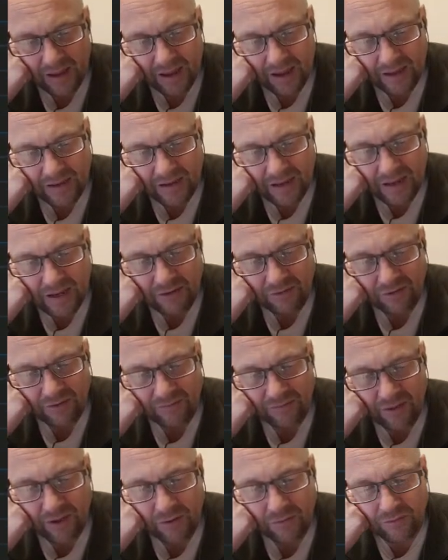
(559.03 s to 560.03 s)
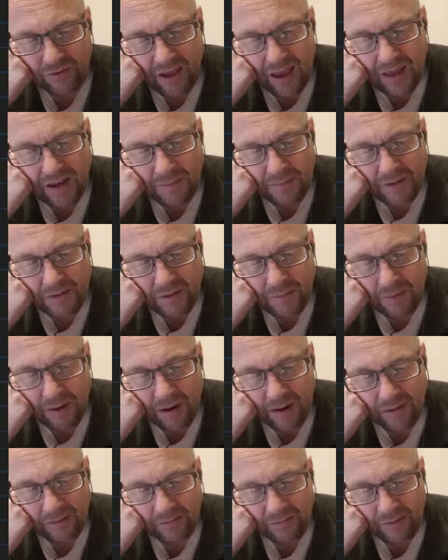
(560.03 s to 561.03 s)
and each of those aluminium
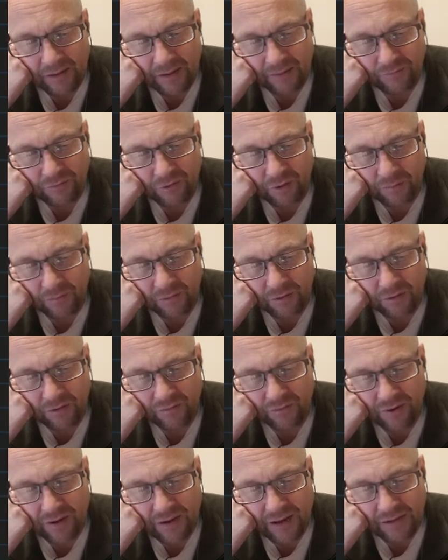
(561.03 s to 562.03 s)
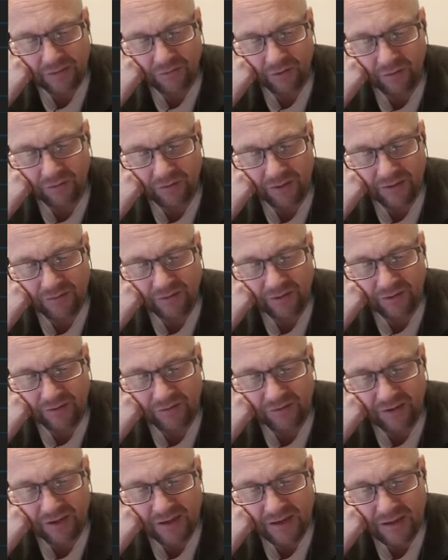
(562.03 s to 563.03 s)
ions have dropped 3 electrons into the
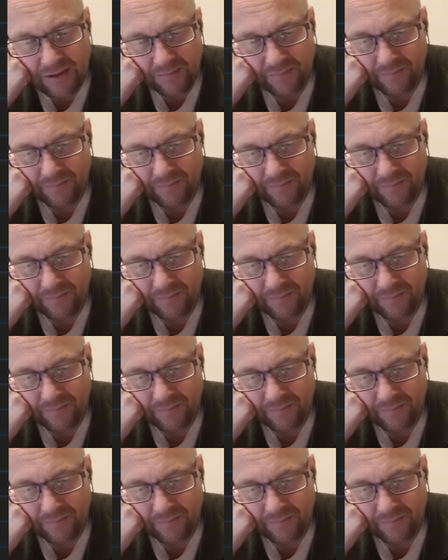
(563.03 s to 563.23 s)
sea,